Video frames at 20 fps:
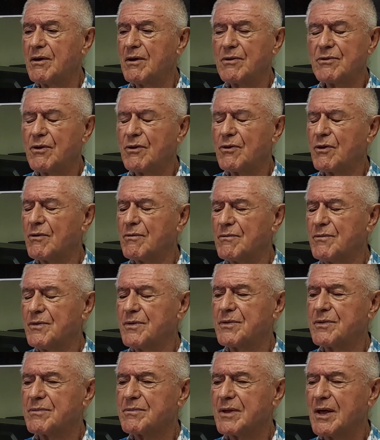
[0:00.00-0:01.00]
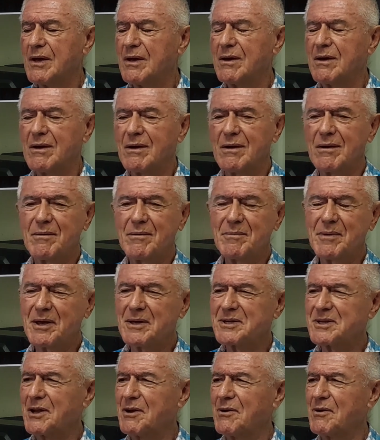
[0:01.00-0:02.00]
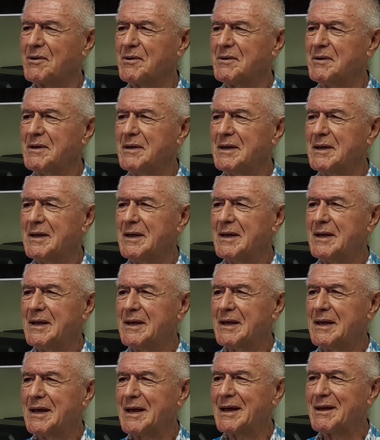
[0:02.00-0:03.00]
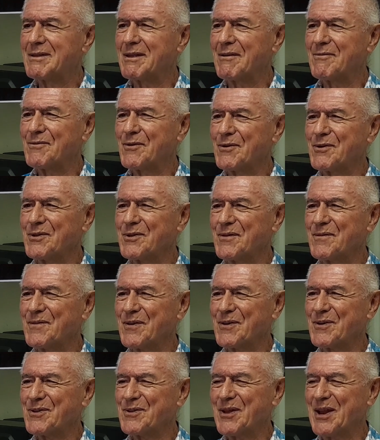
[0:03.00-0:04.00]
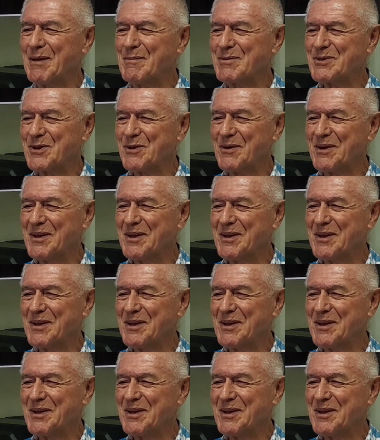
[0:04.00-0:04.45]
No. Merci alors. I forgot the name, sorry.